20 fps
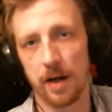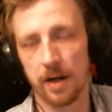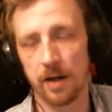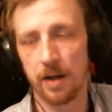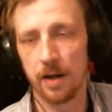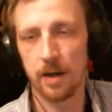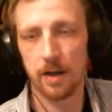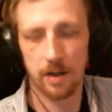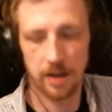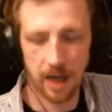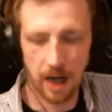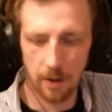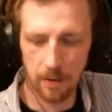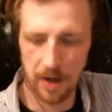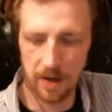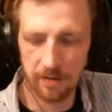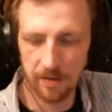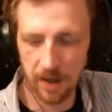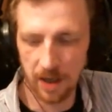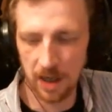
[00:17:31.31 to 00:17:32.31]
And now
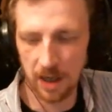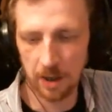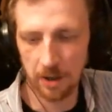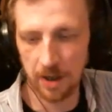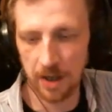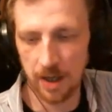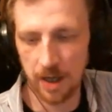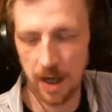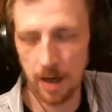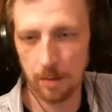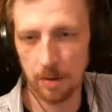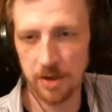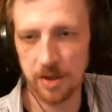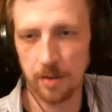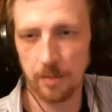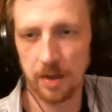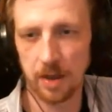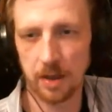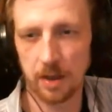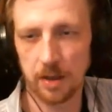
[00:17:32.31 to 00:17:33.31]
they're finally going to enable
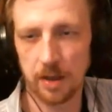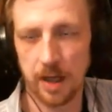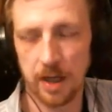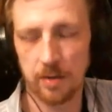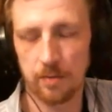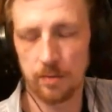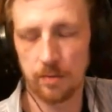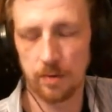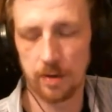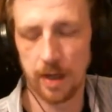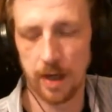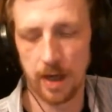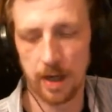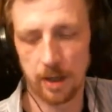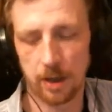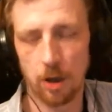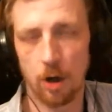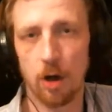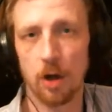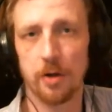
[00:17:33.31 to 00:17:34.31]
something that
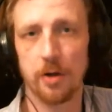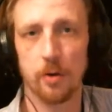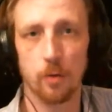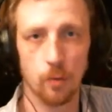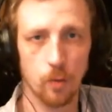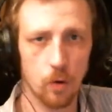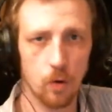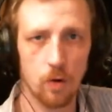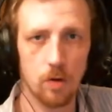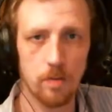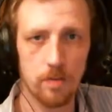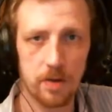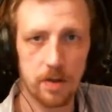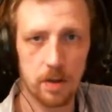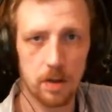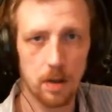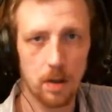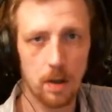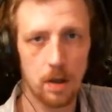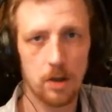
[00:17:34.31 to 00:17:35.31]
they called
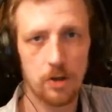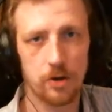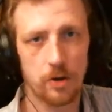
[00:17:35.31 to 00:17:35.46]
Rooms. So